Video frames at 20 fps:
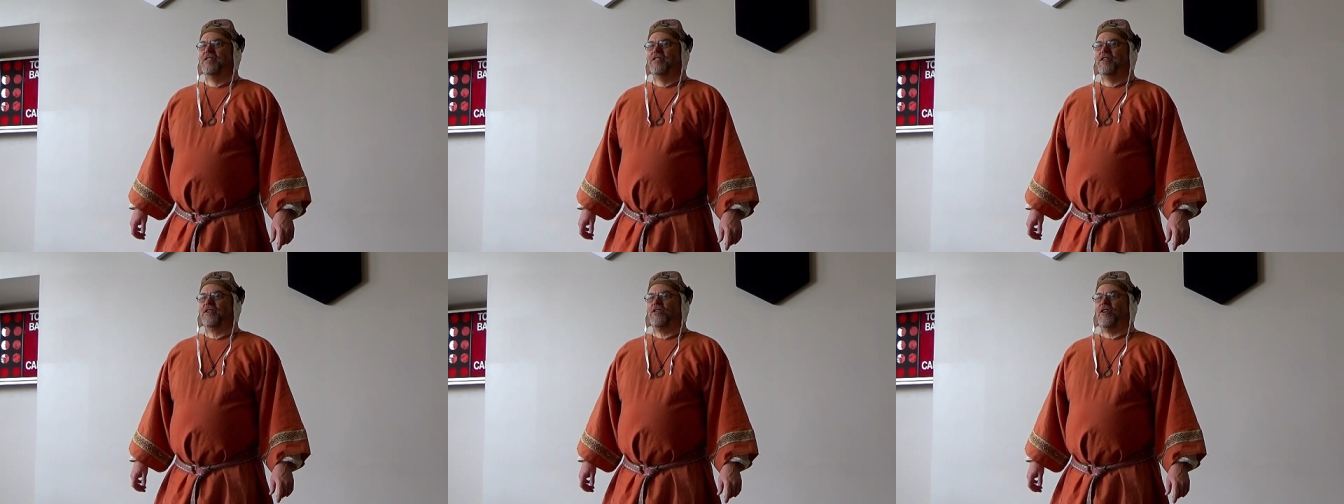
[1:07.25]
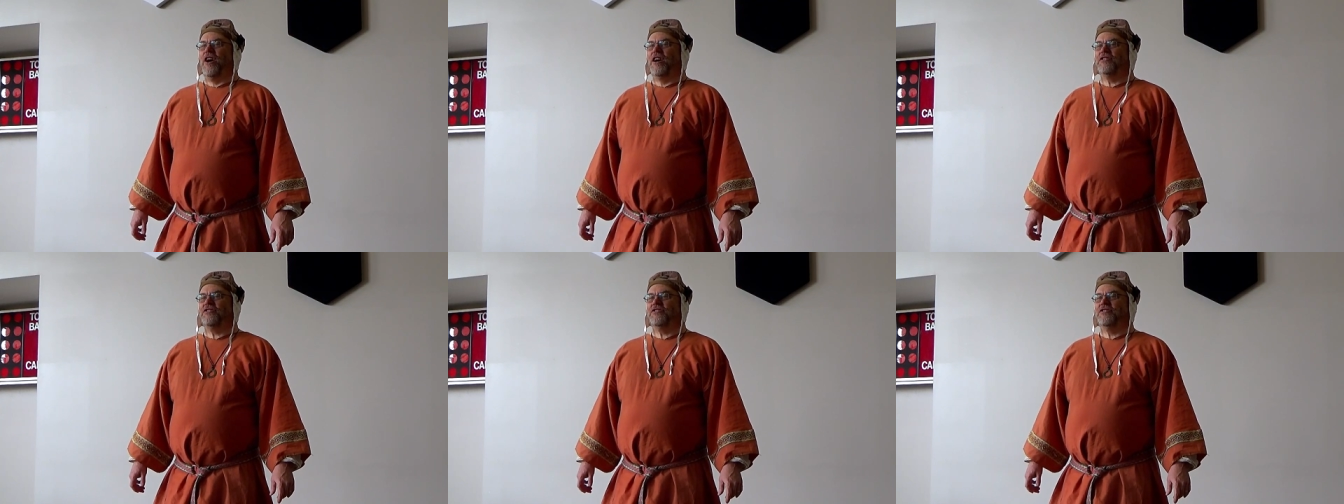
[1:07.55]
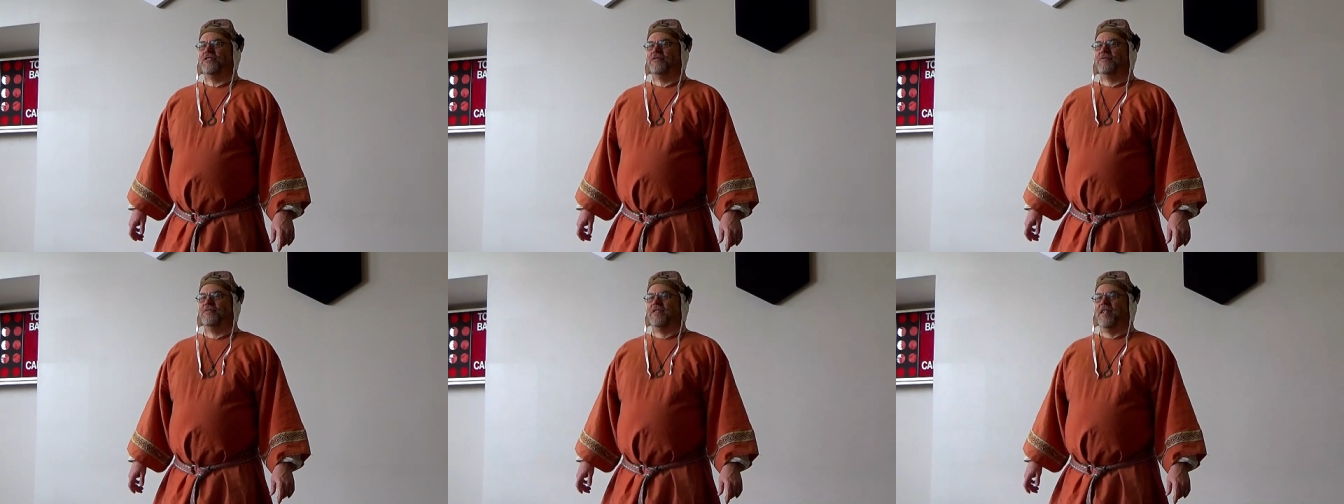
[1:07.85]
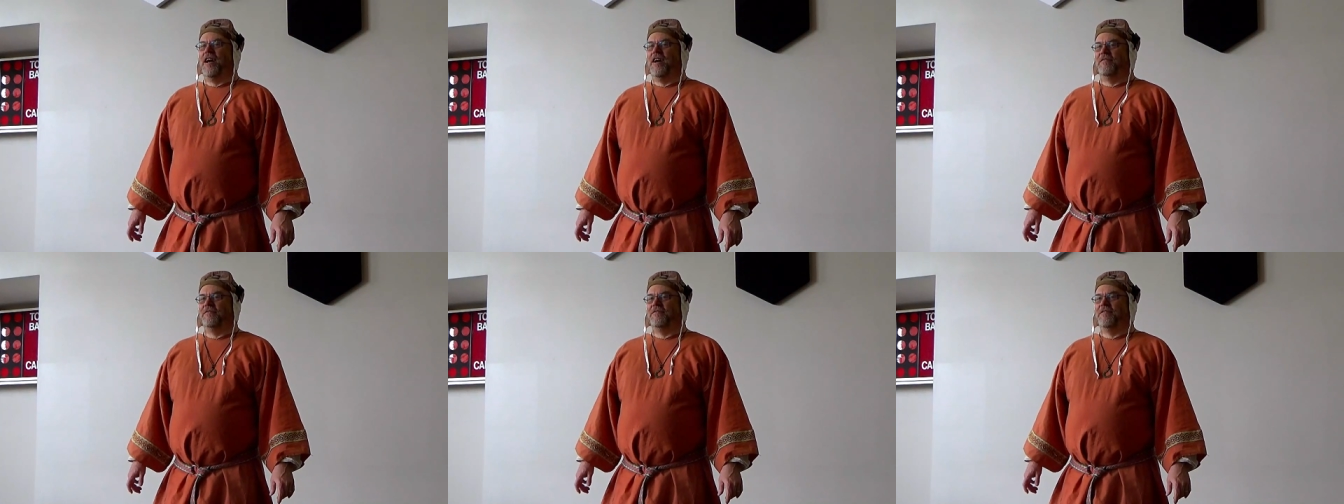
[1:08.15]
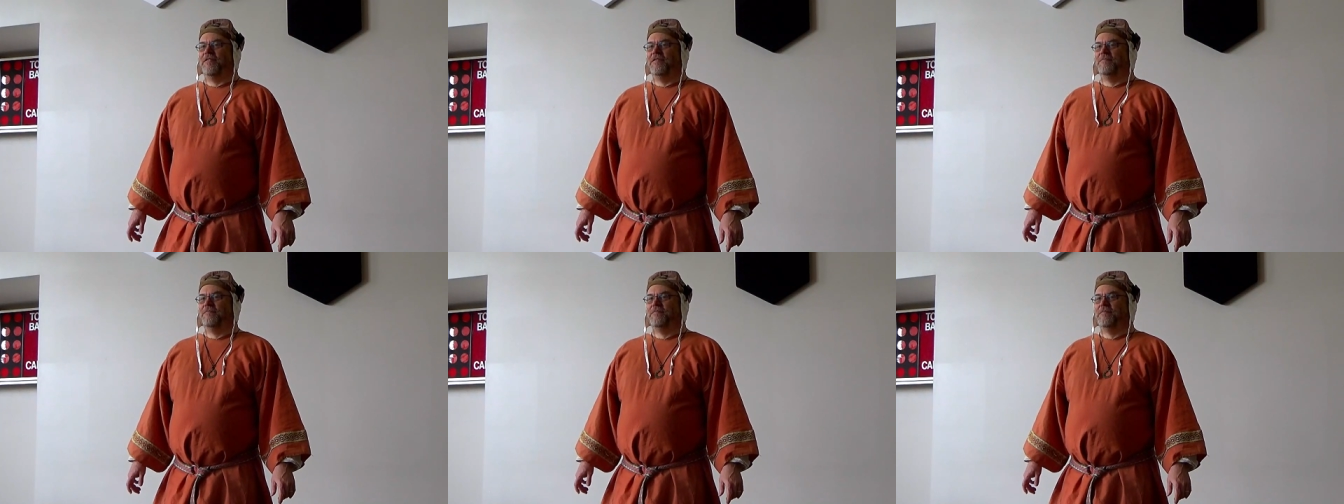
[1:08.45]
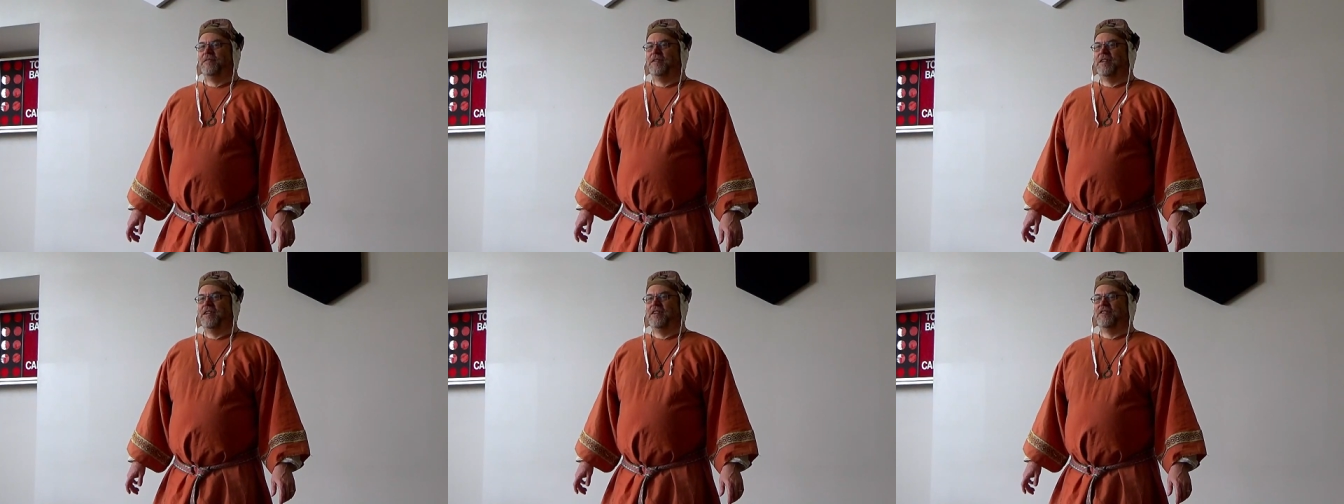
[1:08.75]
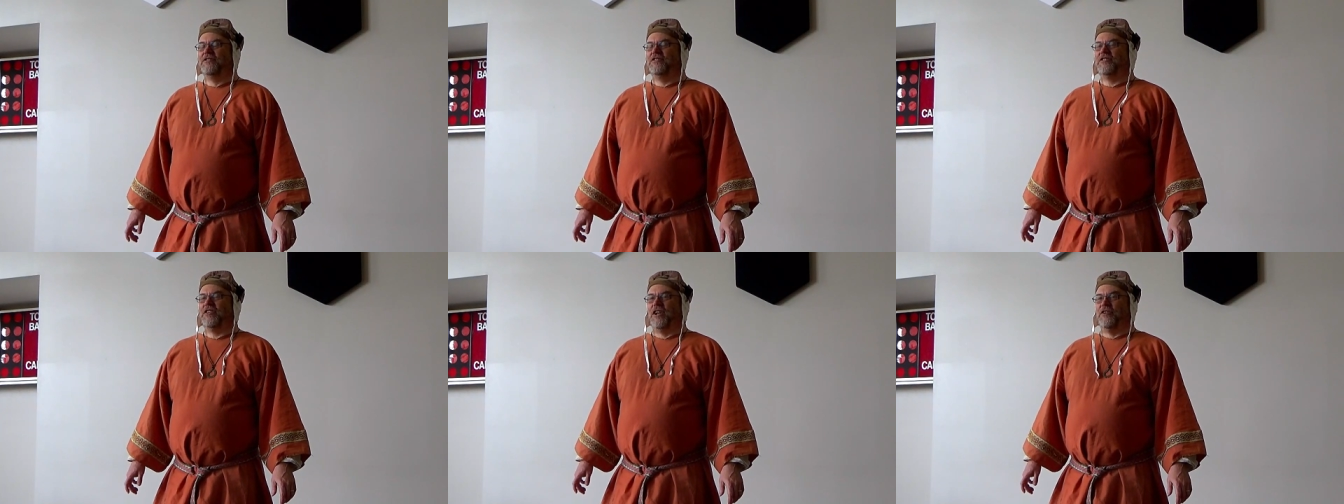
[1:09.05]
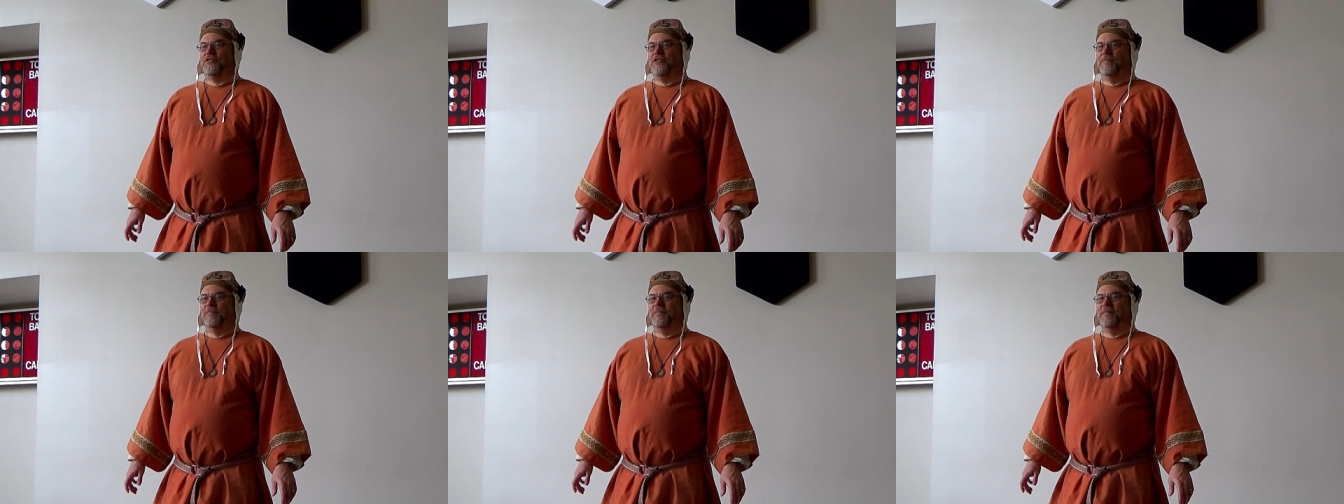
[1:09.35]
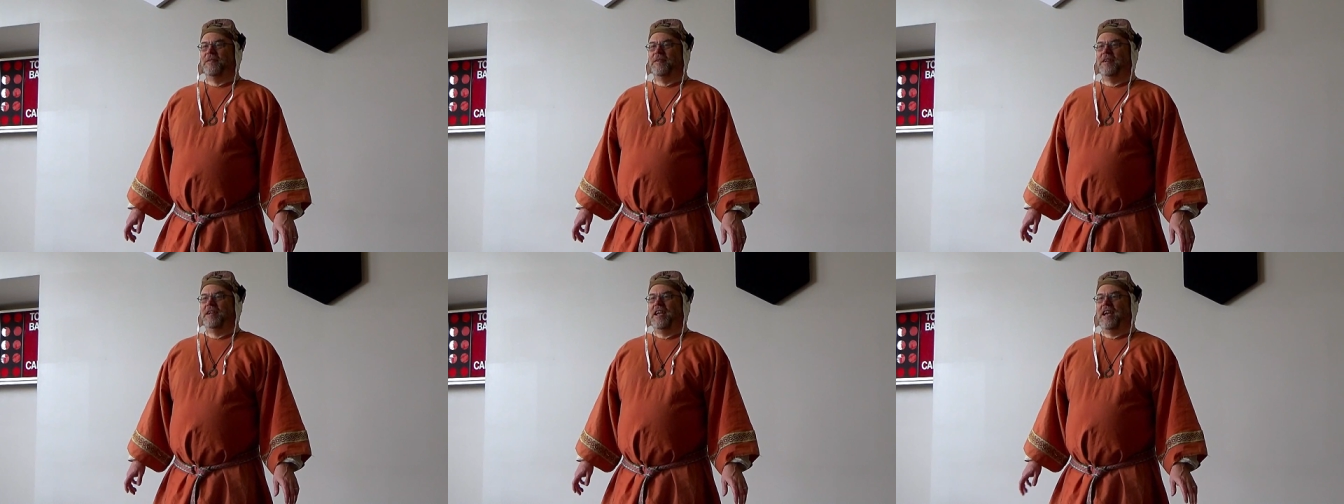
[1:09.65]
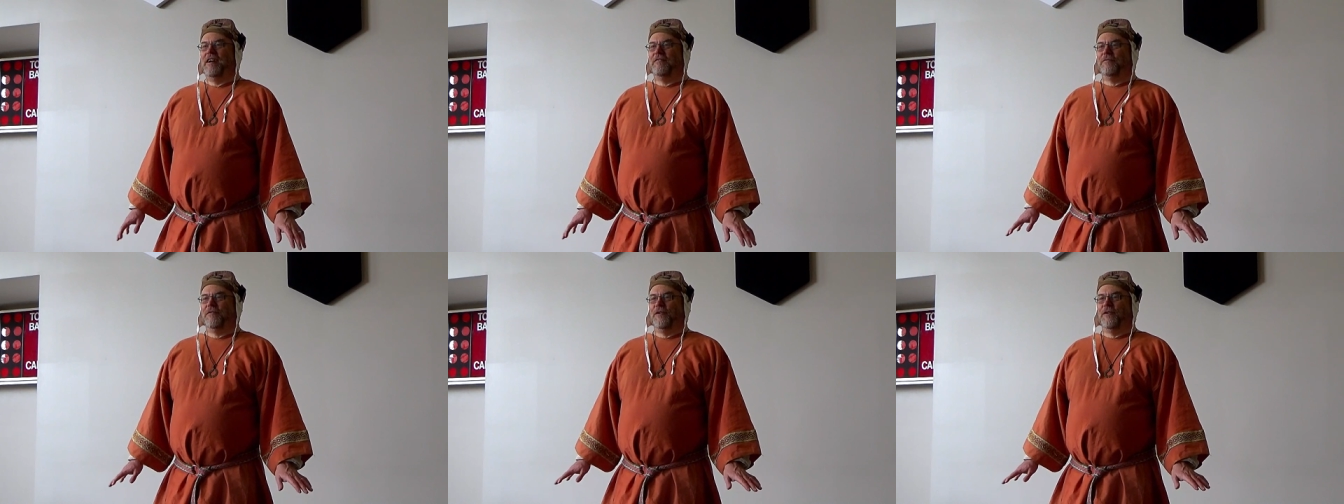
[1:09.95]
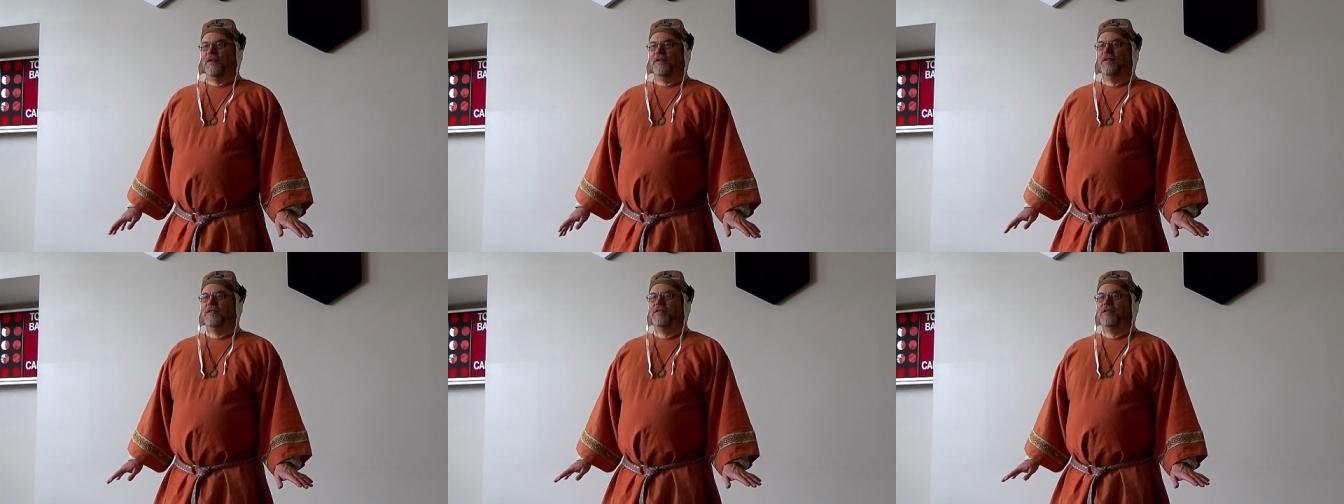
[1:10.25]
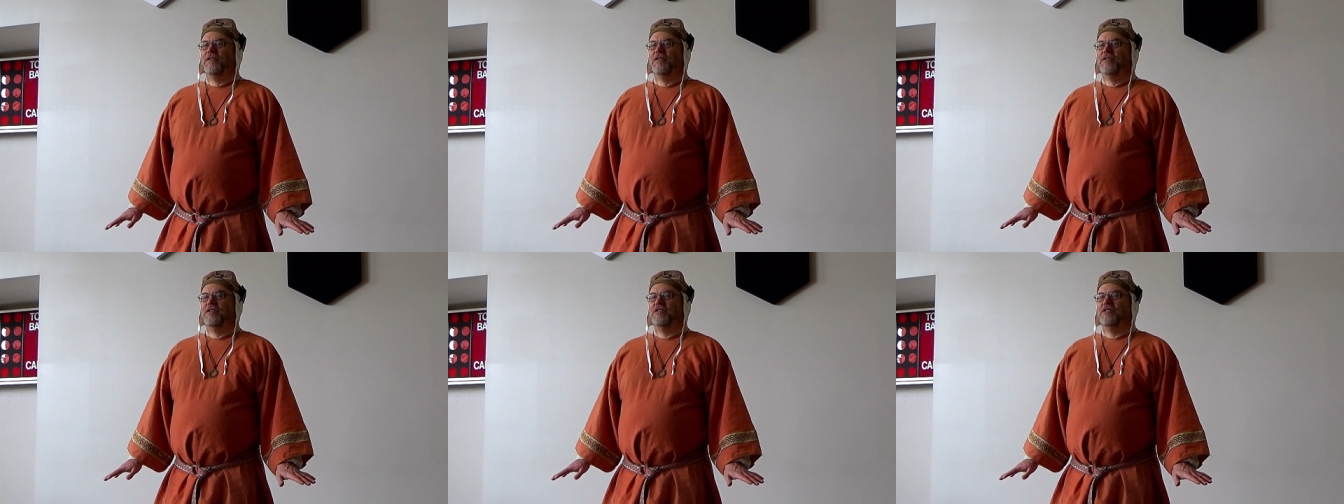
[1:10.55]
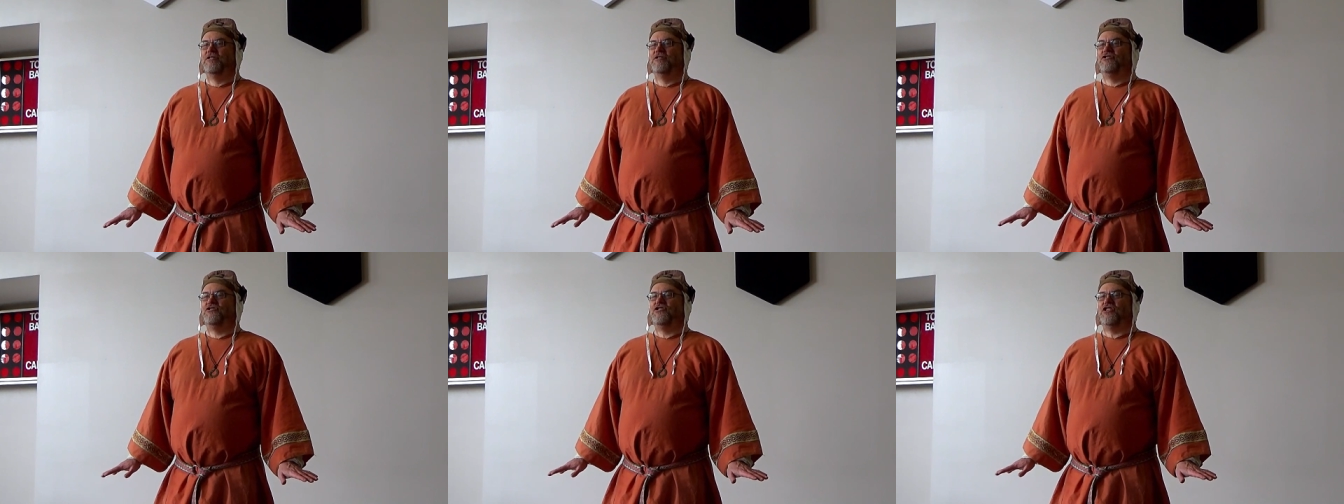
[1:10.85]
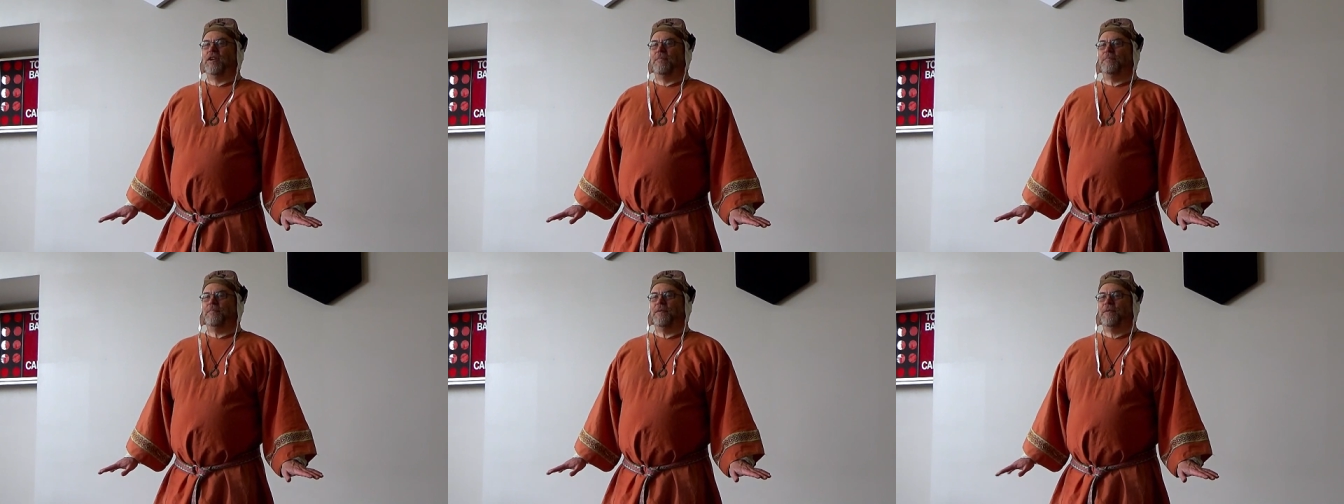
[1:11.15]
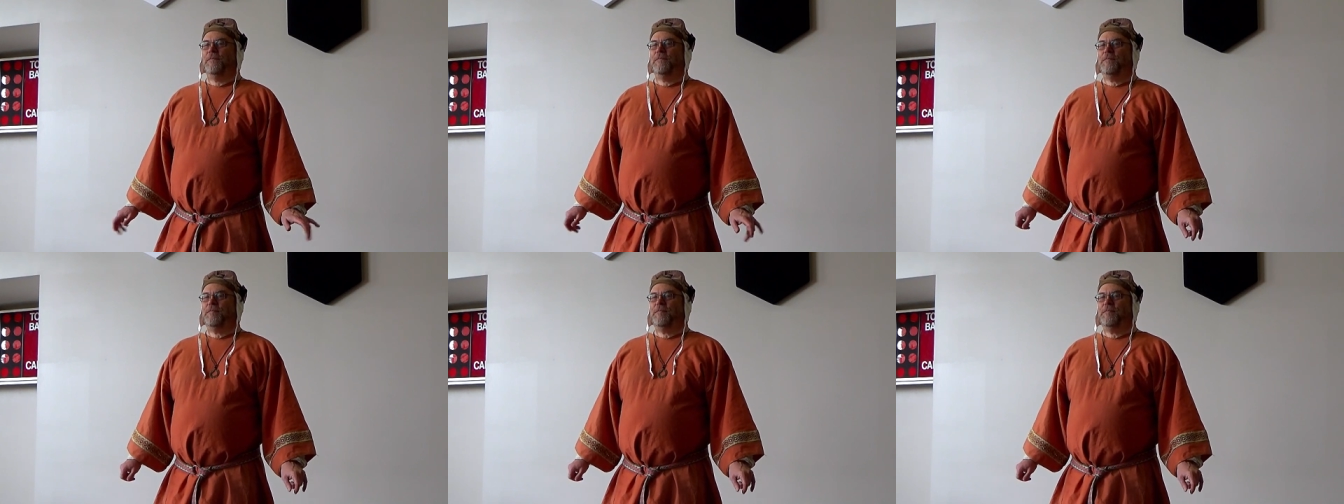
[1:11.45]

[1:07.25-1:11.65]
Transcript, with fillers: The cost of love is seldom, ever cheap.